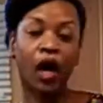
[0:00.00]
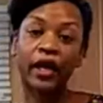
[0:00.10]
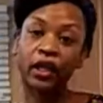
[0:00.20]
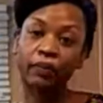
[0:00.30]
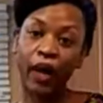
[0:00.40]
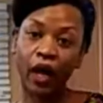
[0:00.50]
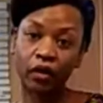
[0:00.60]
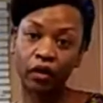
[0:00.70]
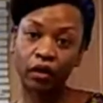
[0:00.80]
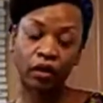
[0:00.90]
onion
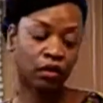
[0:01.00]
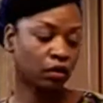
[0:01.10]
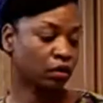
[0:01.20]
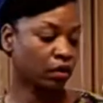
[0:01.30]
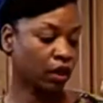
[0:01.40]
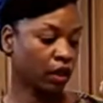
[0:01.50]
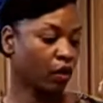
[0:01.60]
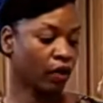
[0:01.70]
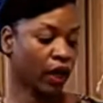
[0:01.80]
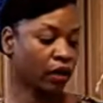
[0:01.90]
powder, a
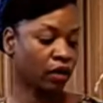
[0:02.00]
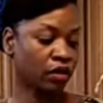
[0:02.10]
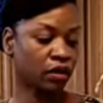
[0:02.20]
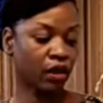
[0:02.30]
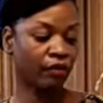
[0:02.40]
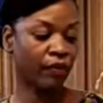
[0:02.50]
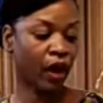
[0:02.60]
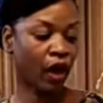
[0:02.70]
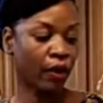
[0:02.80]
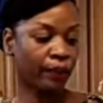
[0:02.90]
whole lot of good stuff,
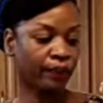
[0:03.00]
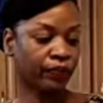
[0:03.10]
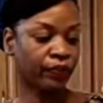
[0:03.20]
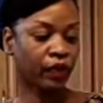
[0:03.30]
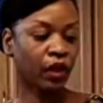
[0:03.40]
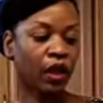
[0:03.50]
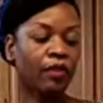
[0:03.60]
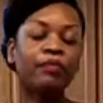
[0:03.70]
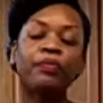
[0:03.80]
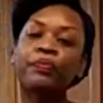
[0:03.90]
and
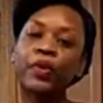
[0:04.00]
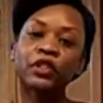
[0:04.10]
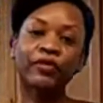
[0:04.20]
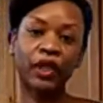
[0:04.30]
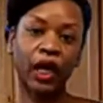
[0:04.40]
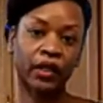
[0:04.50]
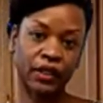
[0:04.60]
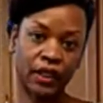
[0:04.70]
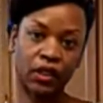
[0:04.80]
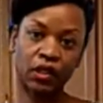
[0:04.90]
a bunch of
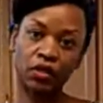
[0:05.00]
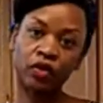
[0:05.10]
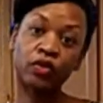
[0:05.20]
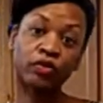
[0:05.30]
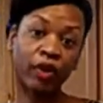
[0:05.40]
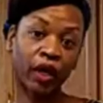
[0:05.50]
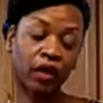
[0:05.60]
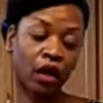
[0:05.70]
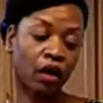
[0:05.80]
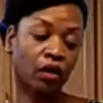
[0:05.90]
Italian seasonings. I used
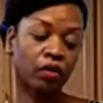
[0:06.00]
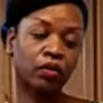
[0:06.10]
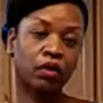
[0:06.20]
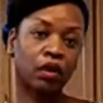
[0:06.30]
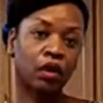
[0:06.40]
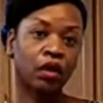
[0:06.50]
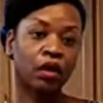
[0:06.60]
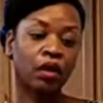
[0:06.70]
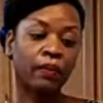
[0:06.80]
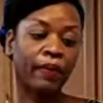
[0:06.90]
oregano,
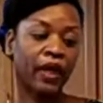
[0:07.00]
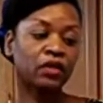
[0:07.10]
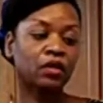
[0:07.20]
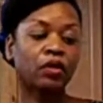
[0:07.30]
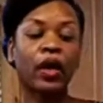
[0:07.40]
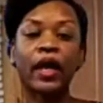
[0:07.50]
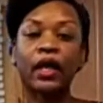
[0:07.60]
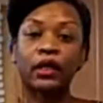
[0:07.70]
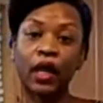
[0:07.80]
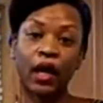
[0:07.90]
basil,
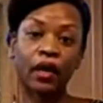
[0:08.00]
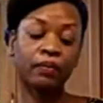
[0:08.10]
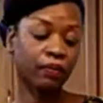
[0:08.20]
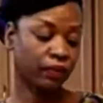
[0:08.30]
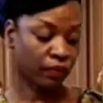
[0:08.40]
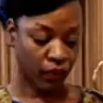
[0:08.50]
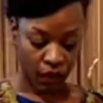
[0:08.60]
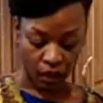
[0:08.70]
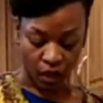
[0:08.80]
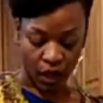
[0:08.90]
and thyme,
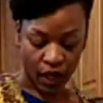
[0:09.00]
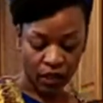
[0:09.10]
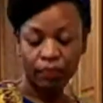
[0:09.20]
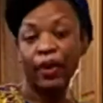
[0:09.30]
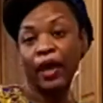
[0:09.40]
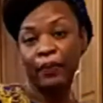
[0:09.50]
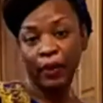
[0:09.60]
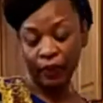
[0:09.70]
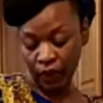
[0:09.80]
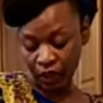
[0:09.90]
and some black
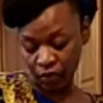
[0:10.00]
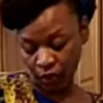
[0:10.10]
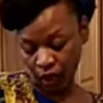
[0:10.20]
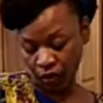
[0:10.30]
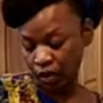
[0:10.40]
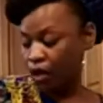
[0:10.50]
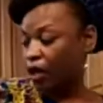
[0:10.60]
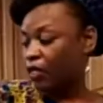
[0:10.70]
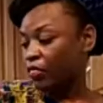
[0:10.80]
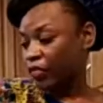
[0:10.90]
pepper as well.
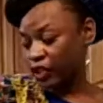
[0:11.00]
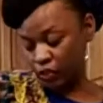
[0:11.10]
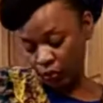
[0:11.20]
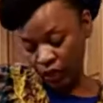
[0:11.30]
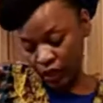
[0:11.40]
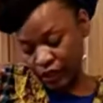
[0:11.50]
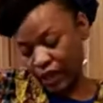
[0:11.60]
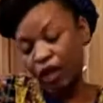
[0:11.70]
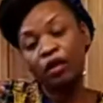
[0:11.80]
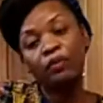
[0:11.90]
This one
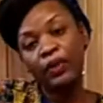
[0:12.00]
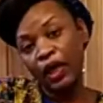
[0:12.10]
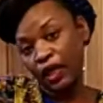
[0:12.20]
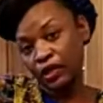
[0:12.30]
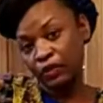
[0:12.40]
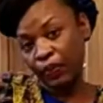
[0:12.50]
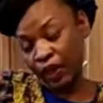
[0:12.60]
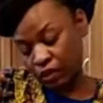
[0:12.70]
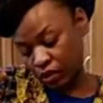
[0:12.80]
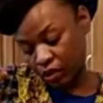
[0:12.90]
is not going to be as
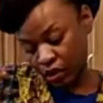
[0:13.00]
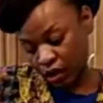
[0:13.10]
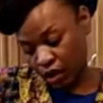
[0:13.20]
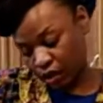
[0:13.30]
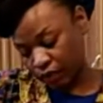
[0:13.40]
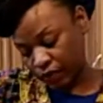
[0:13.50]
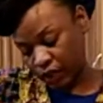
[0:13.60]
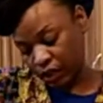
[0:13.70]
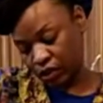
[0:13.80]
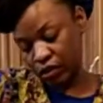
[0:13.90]
spicy
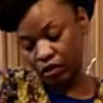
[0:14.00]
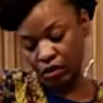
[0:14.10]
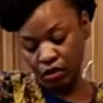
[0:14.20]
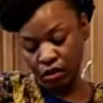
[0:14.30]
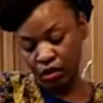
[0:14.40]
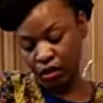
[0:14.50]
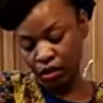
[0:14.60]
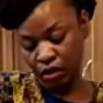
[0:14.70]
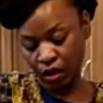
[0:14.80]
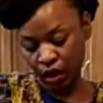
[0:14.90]
because
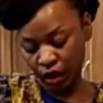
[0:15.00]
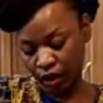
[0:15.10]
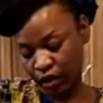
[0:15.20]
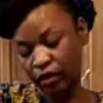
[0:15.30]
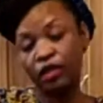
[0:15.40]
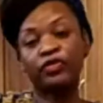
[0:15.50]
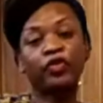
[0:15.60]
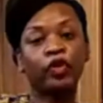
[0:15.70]
just